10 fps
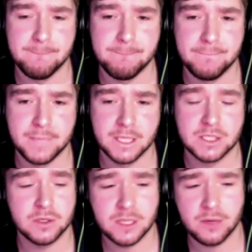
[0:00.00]
There's
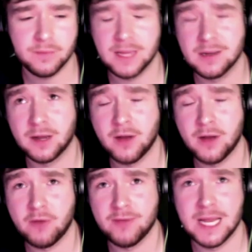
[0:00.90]
also been a
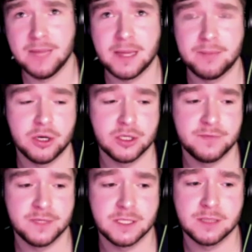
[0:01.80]
really big push
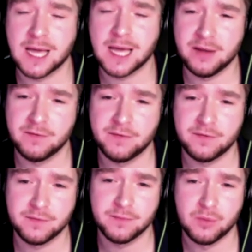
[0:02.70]
for some kind of
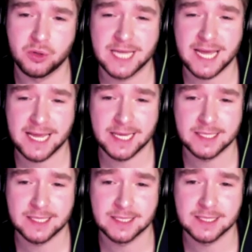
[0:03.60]
more
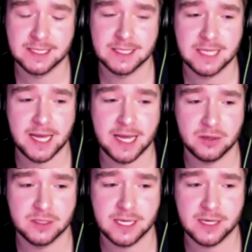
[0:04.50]
tailored
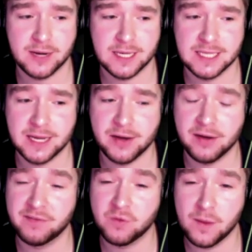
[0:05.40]
diagnostic criteria
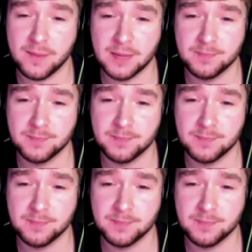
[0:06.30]
for women,